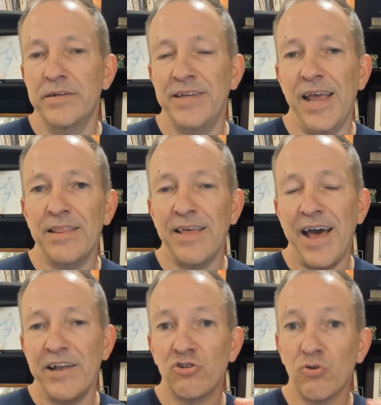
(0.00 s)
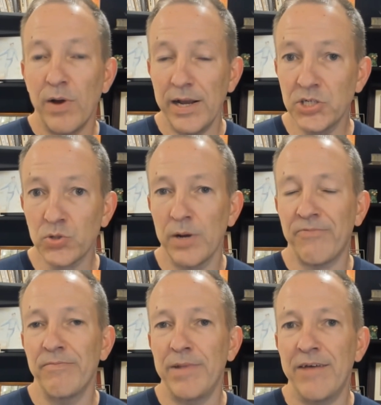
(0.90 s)
take that transcript
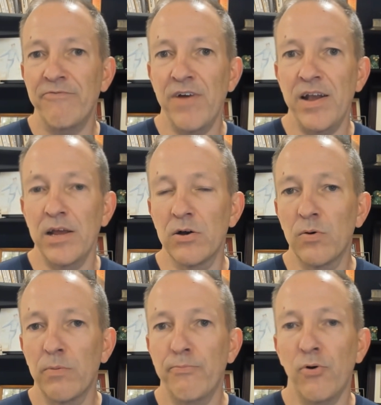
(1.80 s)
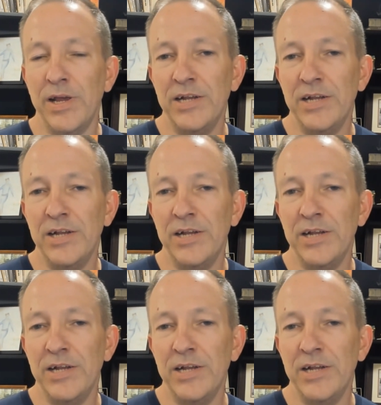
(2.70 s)
from that video, put